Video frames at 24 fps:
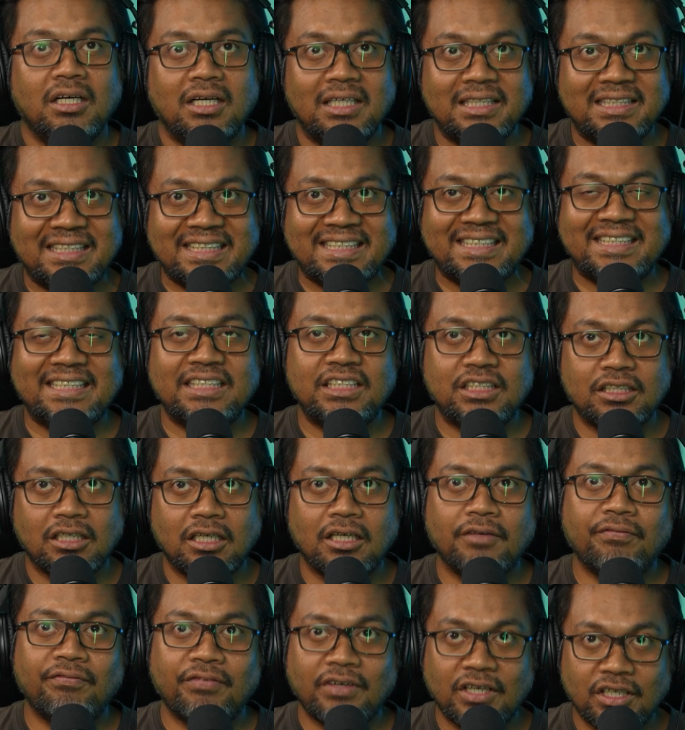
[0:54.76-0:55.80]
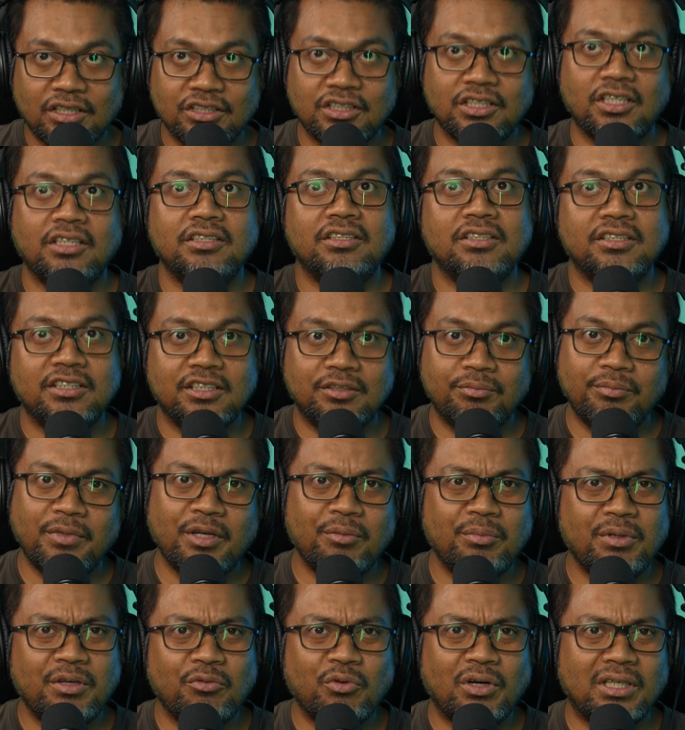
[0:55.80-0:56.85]
A fast charger is
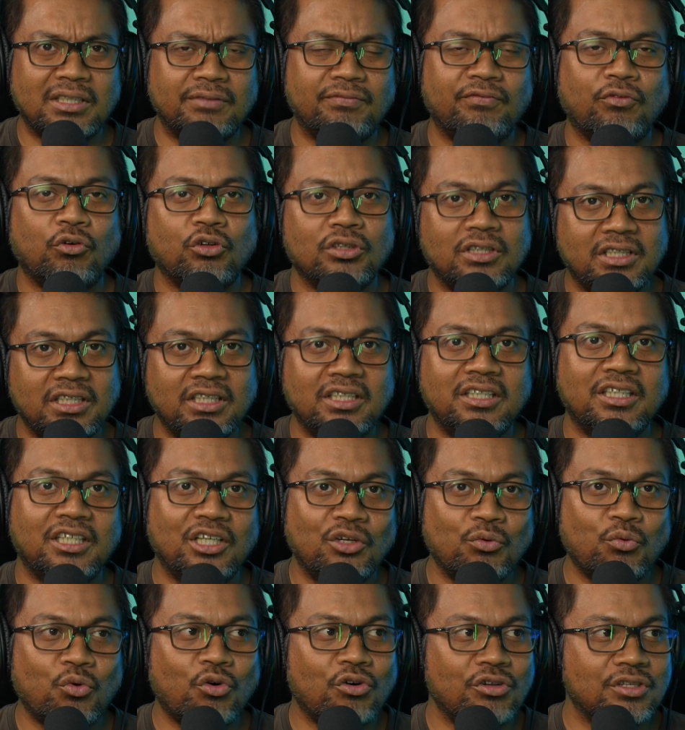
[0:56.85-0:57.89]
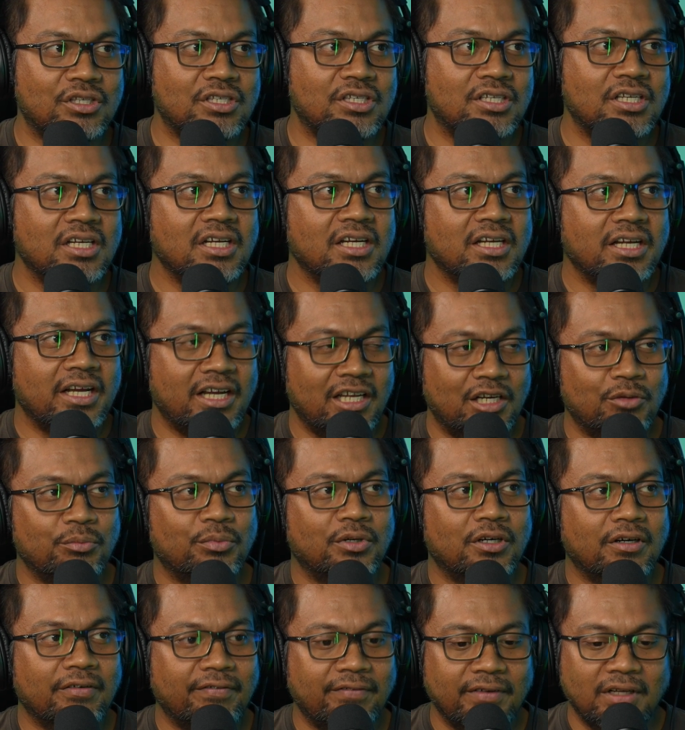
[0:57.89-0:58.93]
maybe, what, 40 kilowatts and
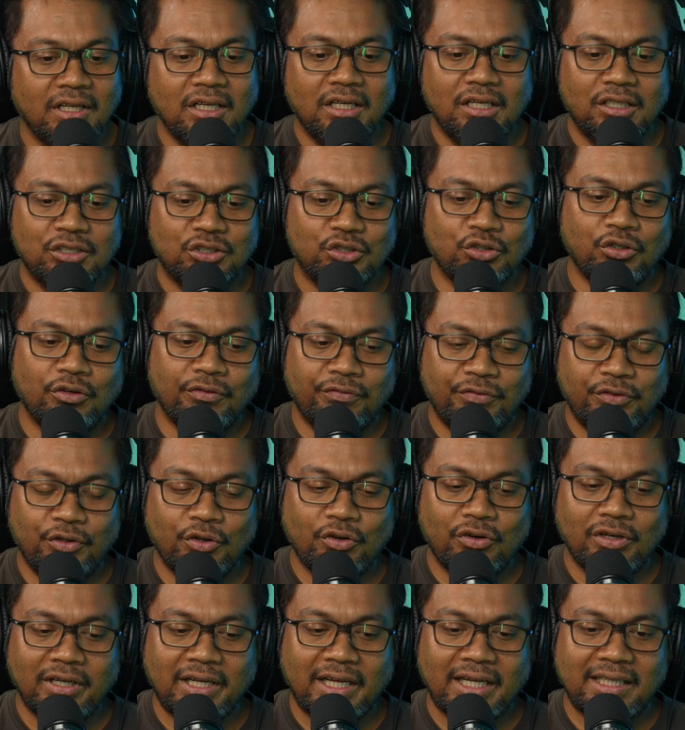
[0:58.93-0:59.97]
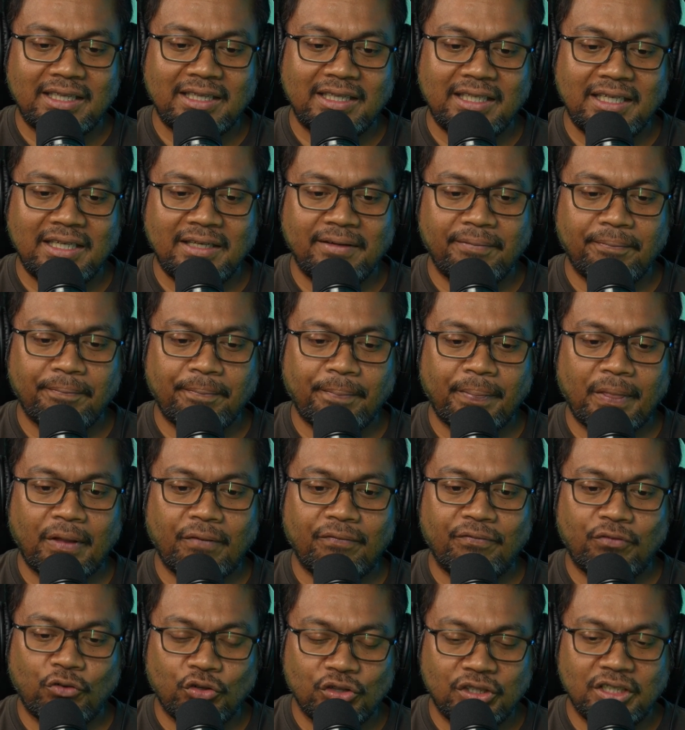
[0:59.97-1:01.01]
above. So if you're getting
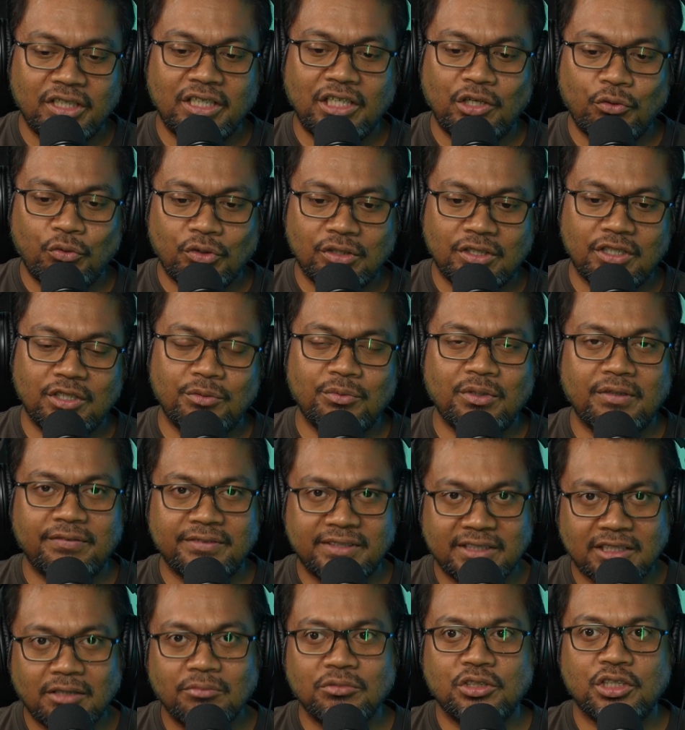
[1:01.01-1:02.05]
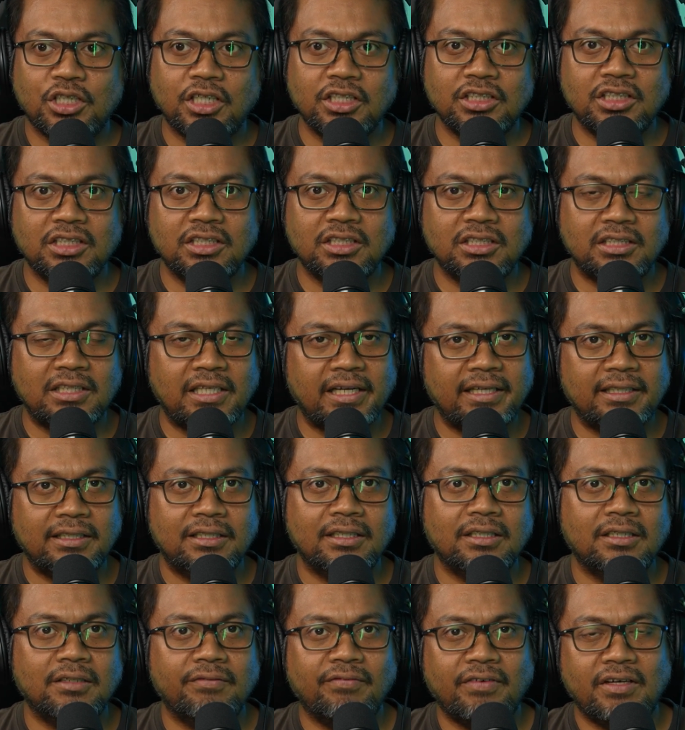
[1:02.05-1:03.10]
40 kilowatts and above, some chargers, like
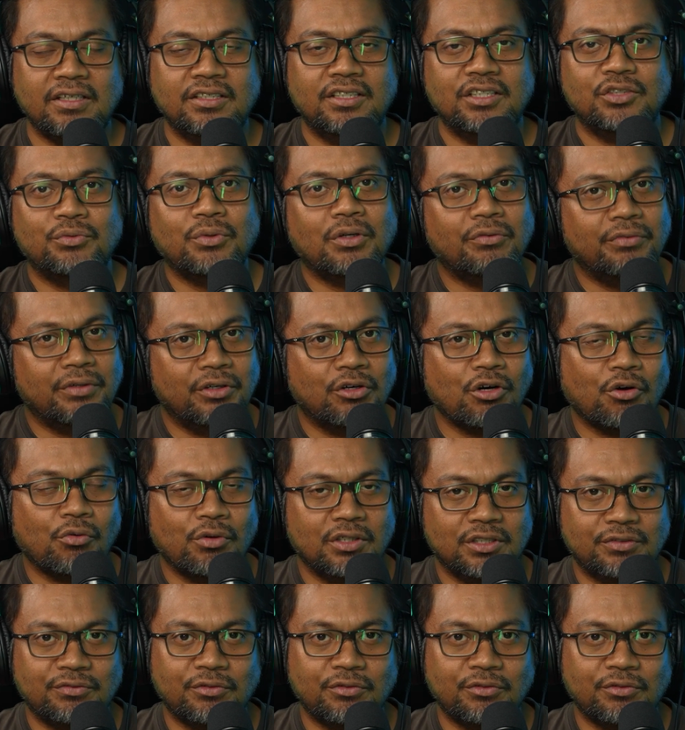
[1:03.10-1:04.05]
the fastest one we got was